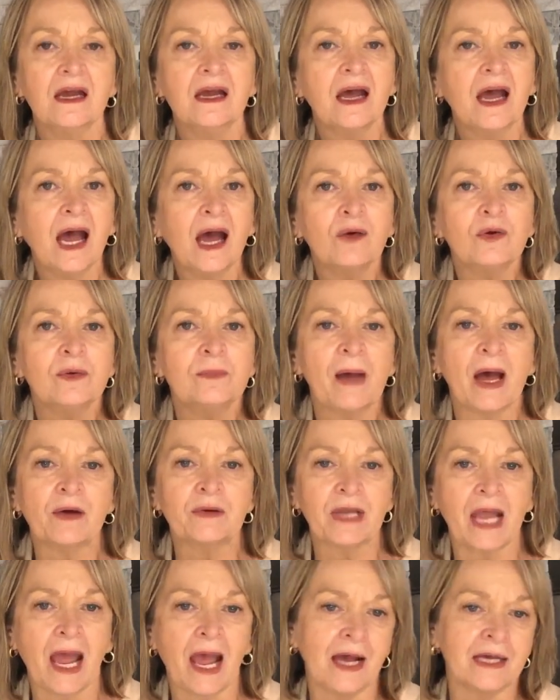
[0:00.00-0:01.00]
how
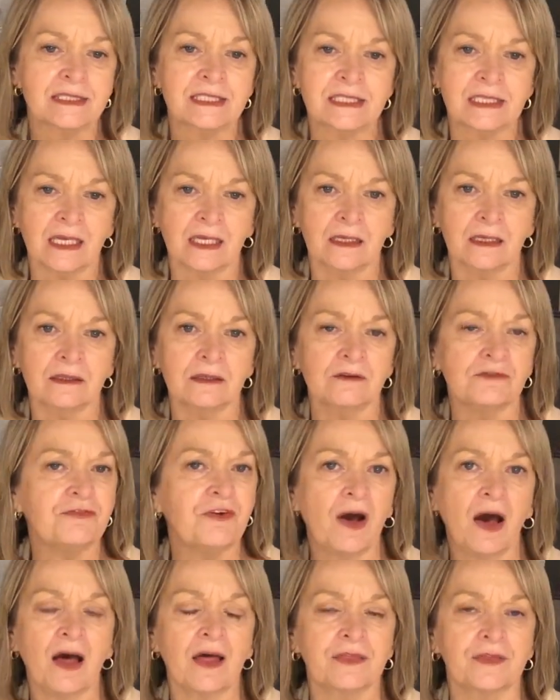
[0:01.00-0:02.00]
about asking the
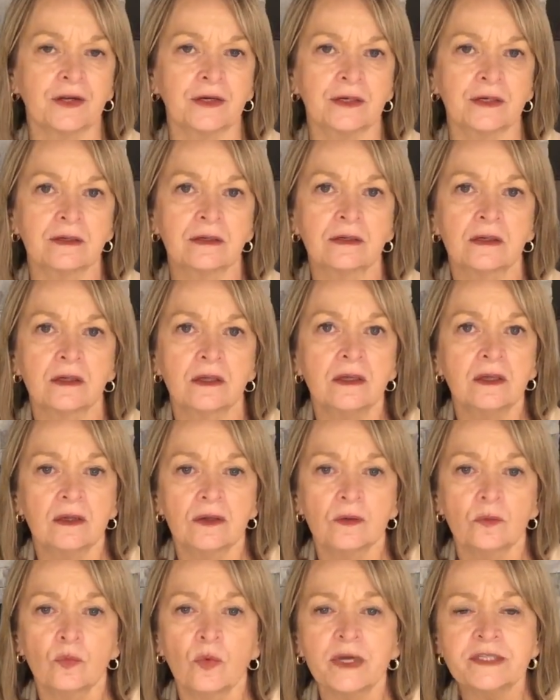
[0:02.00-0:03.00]
Father,
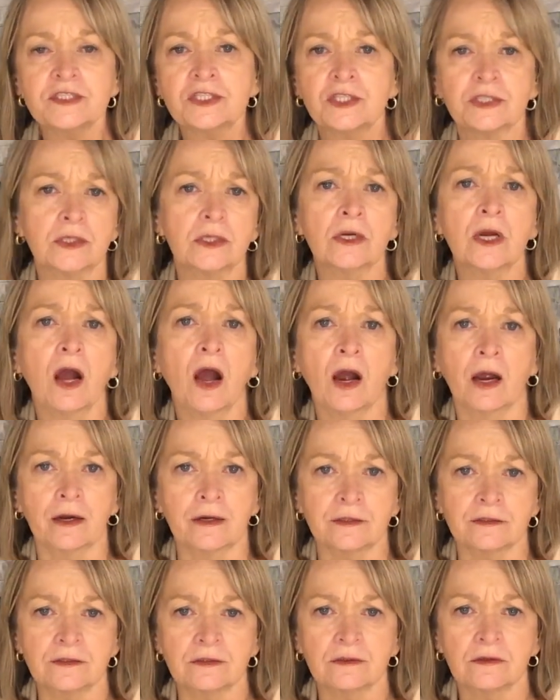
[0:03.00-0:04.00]
what's your
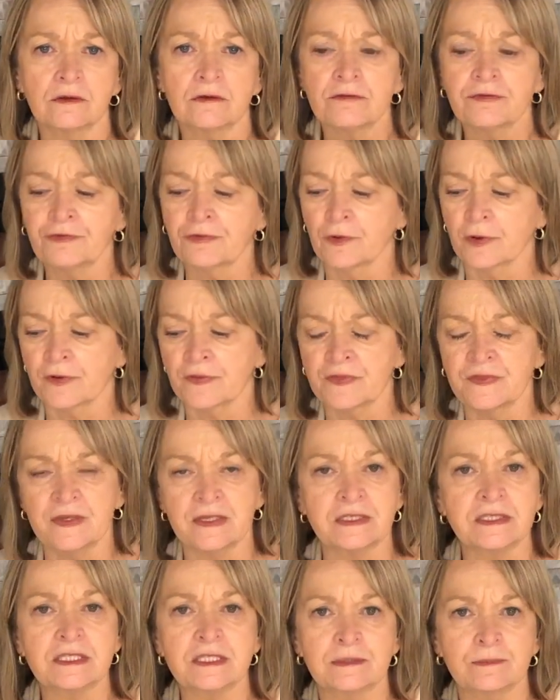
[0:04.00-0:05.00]
heart for
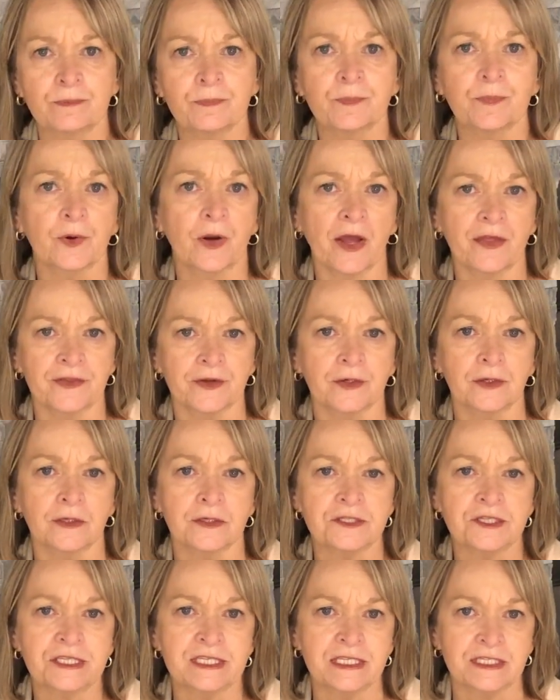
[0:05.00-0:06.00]
this brother or
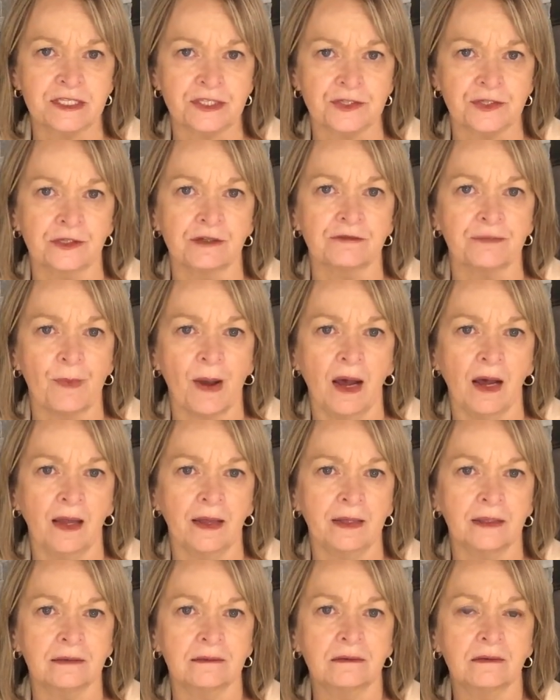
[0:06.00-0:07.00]
sister of
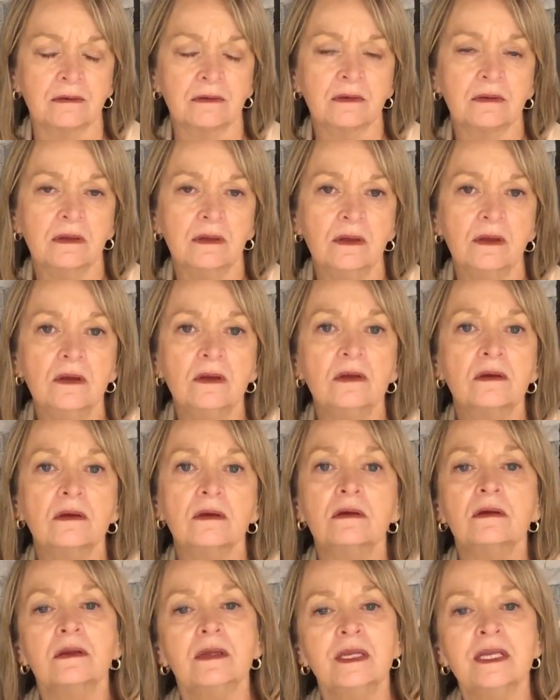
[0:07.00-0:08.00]
mine?
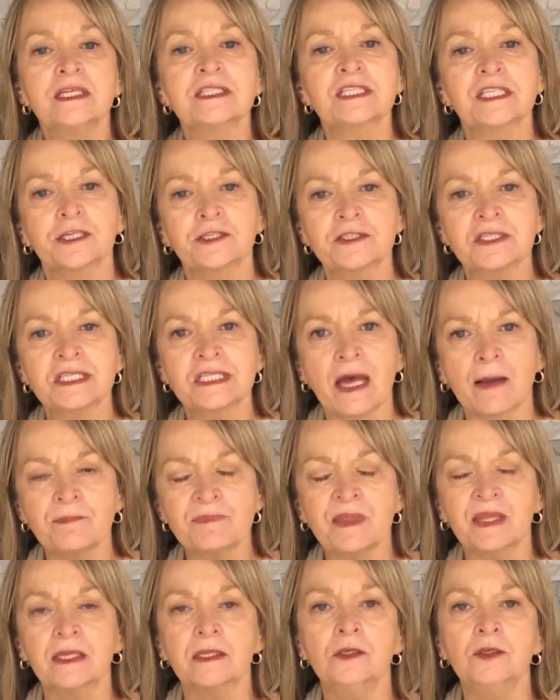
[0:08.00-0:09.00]
Is there
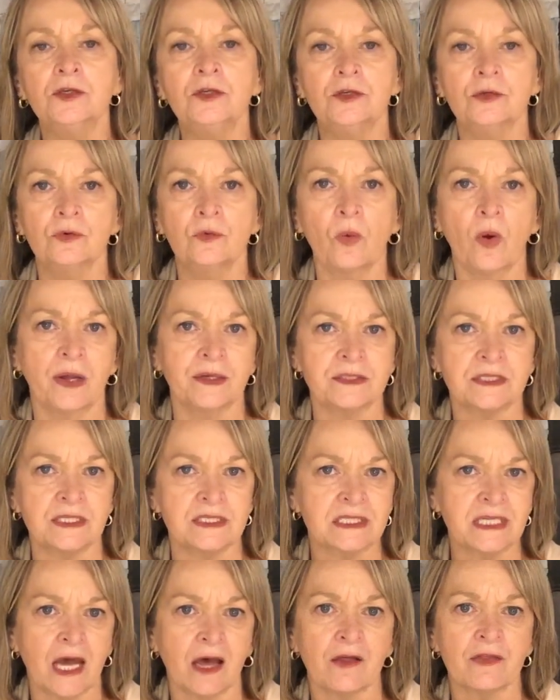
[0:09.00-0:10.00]
something you want to
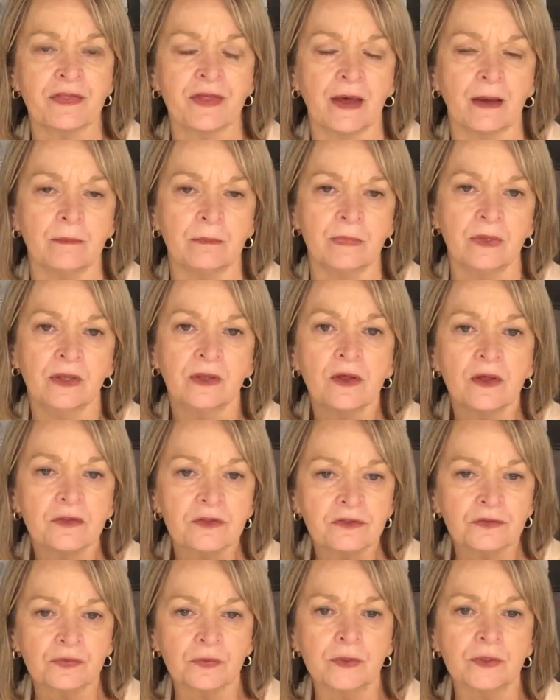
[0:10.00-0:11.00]
tell them
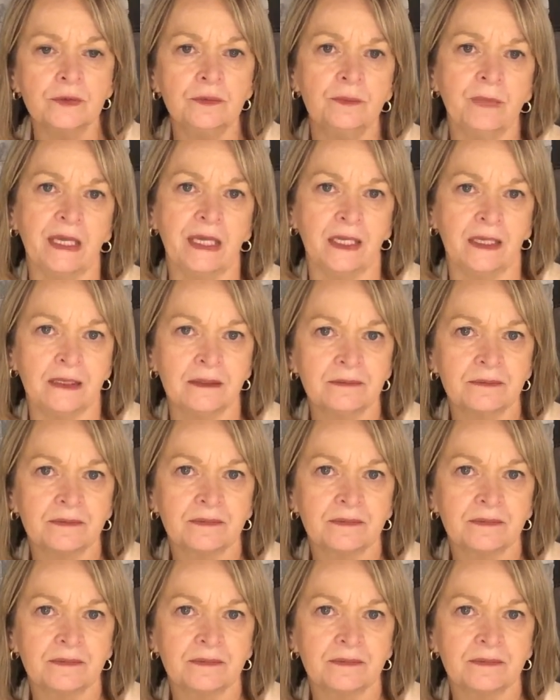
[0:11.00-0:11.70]
through me?